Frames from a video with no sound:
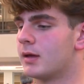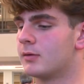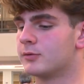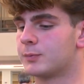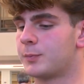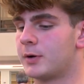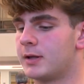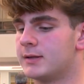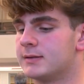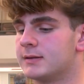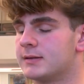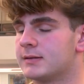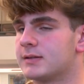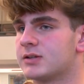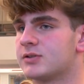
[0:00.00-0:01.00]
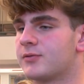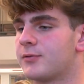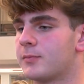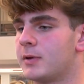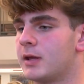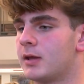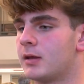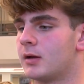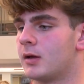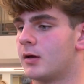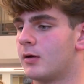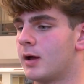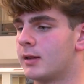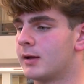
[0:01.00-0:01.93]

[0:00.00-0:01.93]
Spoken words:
it was a pretty easy decision for me. You know,